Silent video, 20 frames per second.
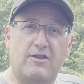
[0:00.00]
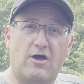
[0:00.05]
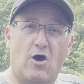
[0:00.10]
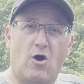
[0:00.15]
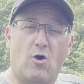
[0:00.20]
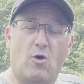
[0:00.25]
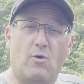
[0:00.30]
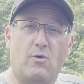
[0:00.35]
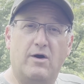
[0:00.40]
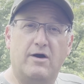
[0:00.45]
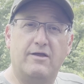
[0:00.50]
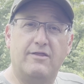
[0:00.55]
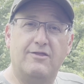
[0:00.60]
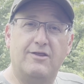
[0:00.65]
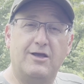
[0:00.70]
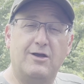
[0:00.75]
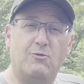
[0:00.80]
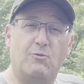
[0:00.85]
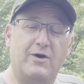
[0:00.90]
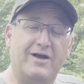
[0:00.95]
though
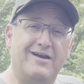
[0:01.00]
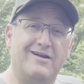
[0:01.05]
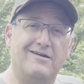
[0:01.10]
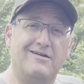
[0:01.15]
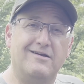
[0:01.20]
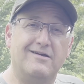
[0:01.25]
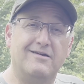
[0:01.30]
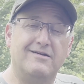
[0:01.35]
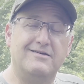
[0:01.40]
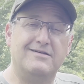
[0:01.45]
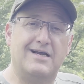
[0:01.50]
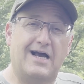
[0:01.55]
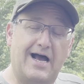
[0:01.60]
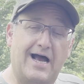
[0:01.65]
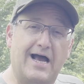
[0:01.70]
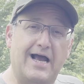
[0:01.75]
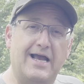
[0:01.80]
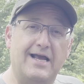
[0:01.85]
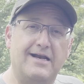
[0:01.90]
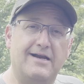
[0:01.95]
the wind
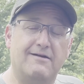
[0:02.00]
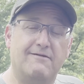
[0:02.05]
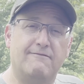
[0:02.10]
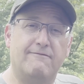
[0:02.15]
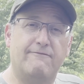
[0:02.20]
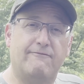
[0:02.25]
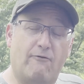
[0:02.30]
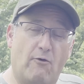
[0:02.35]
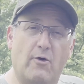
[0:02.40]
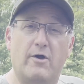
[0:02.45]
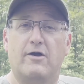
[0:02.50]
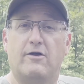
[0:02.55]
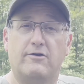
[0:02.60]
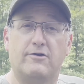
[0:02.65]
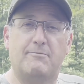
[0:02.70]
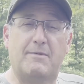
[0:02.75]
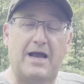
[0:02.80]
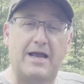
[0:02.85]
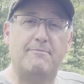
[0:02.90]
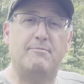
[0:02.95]
died and
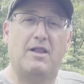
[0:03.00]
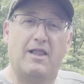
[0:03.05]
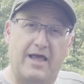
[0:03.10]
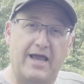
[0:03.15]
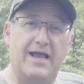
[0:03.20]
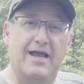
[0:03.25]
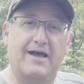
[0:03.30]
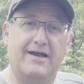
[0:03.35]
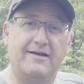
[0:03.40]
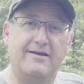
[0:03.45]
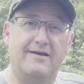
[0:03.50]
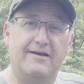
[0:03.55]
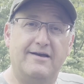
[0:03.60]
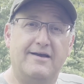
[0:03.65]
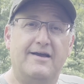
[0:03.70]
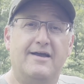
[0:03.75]
foiled my plan.